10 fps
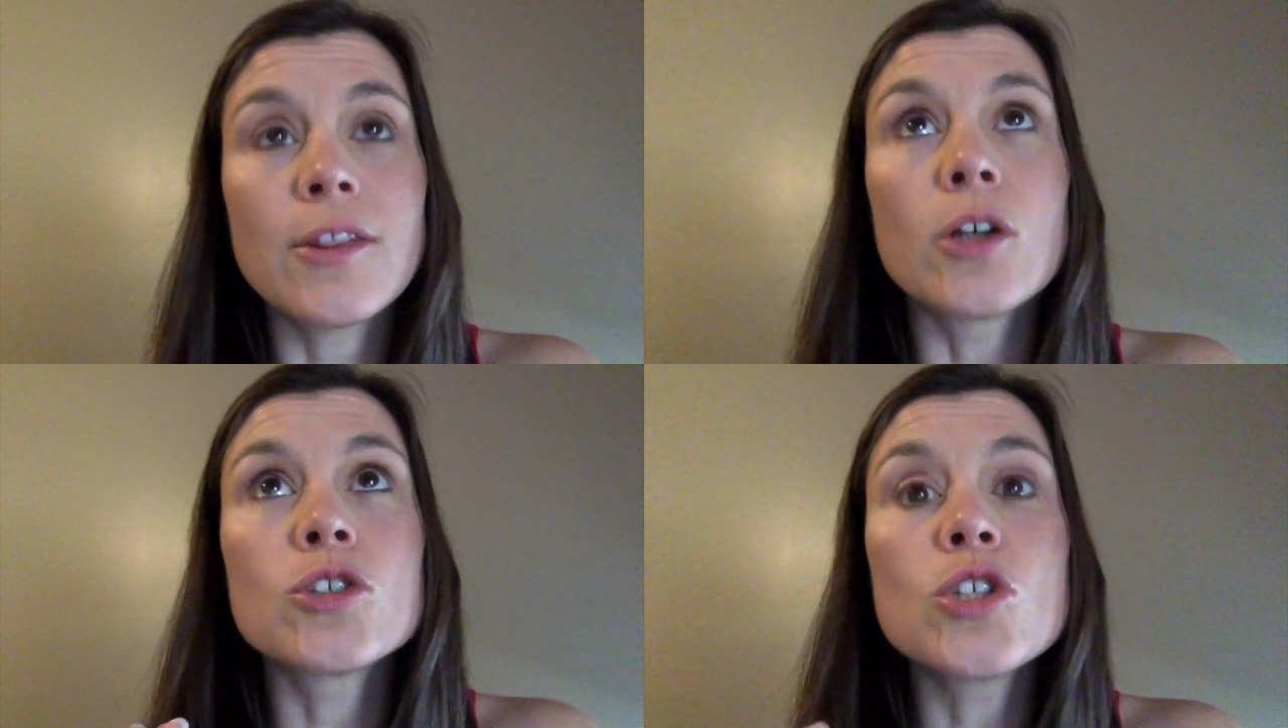
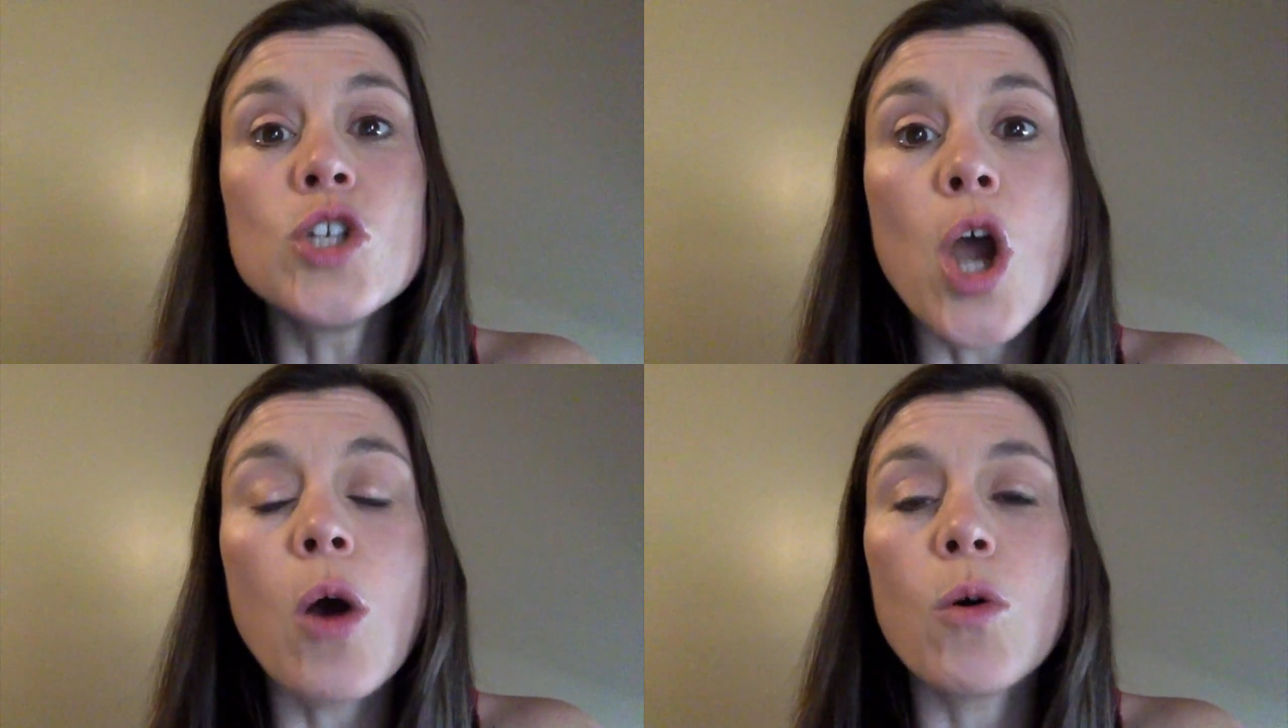there's
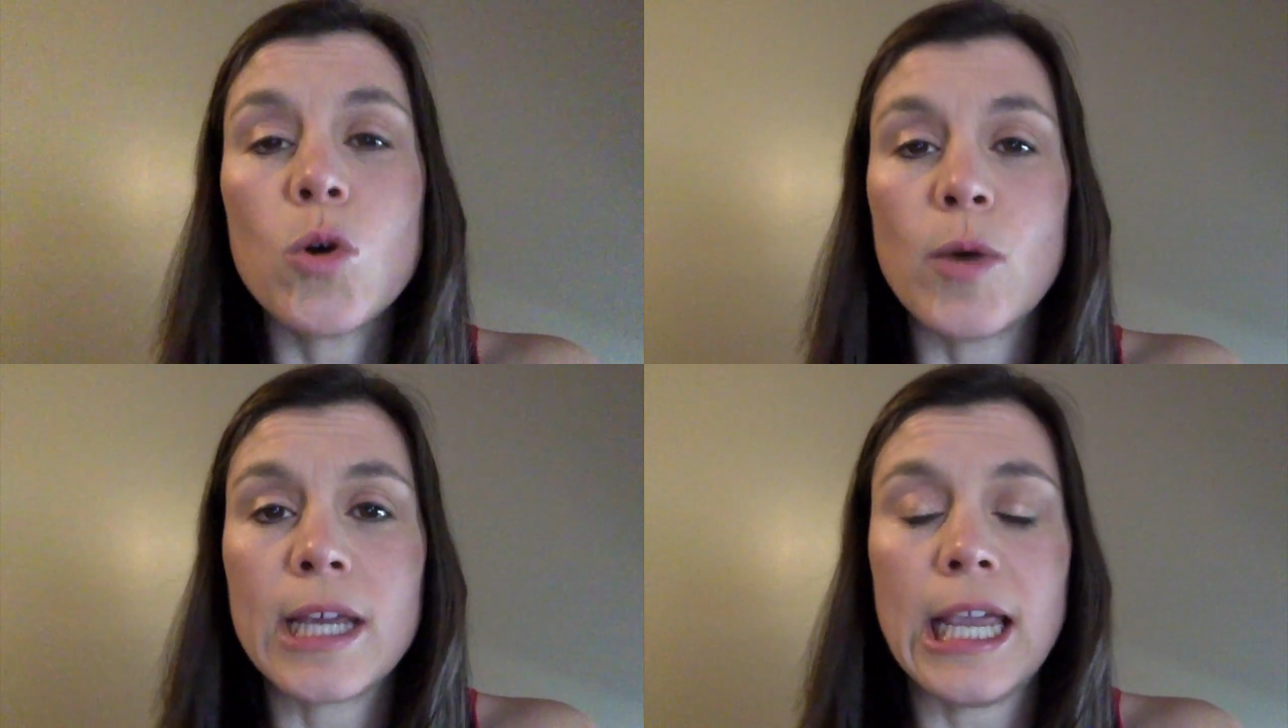no
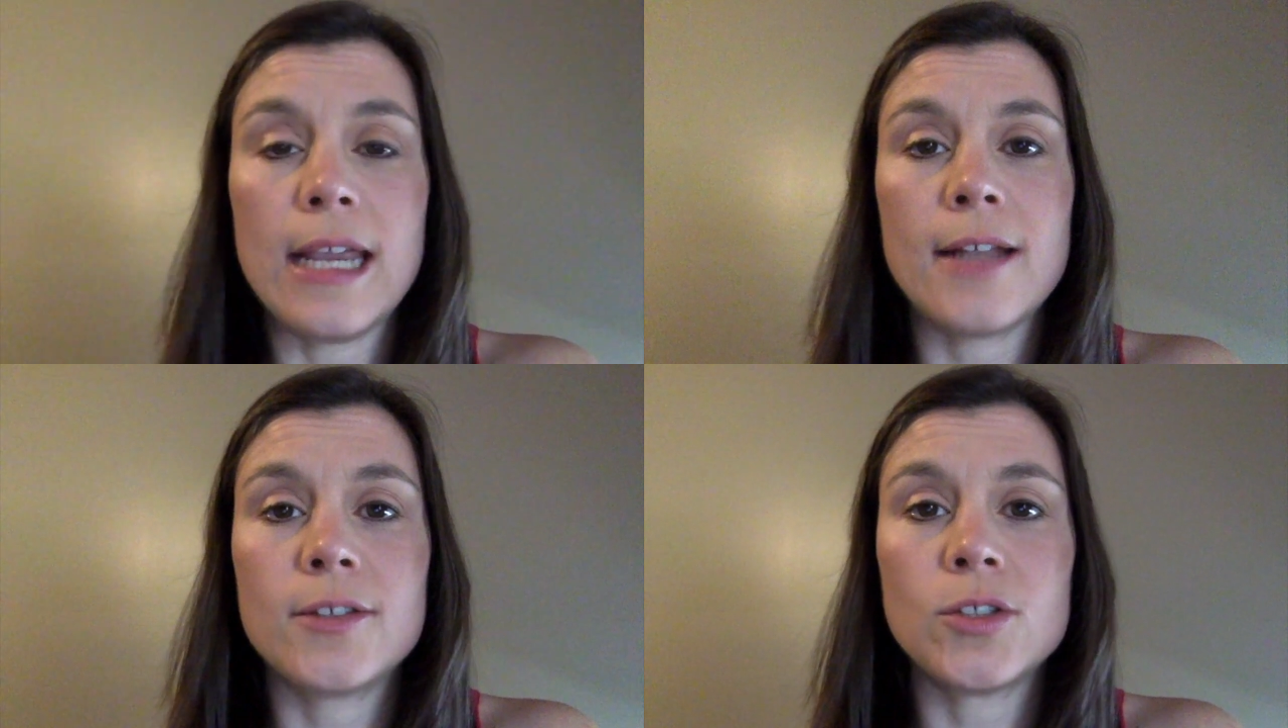quick
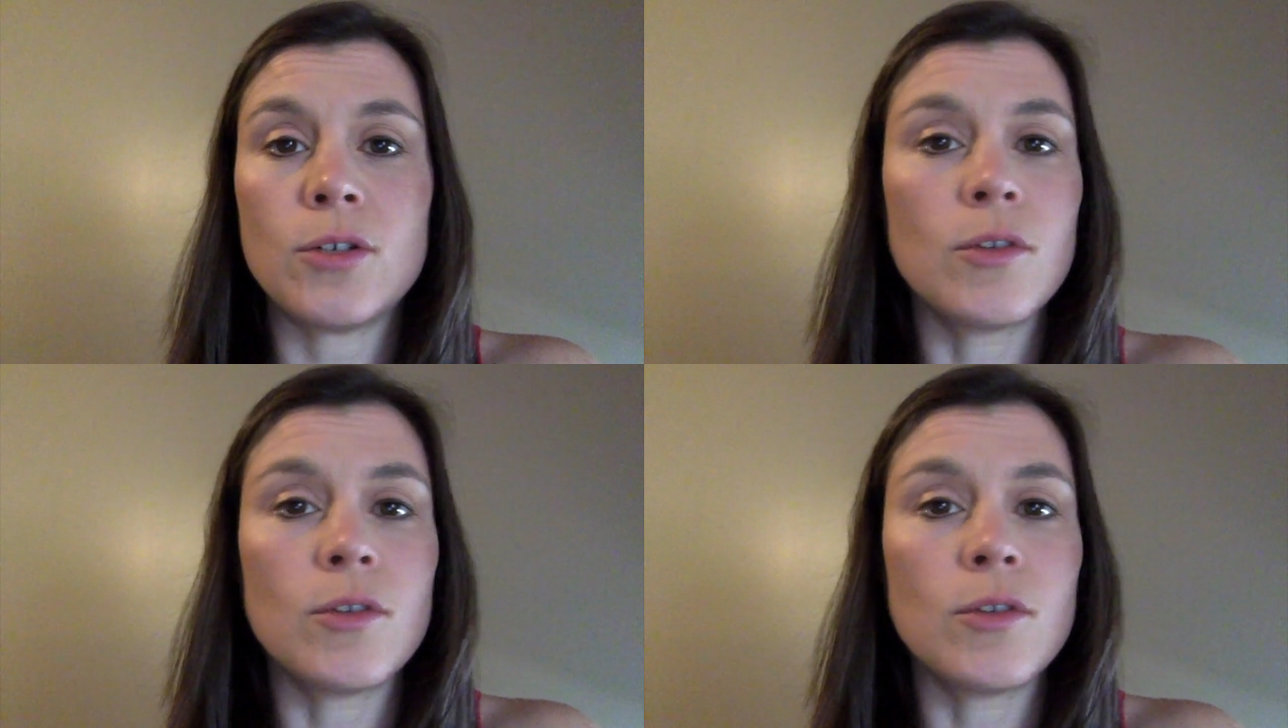answer.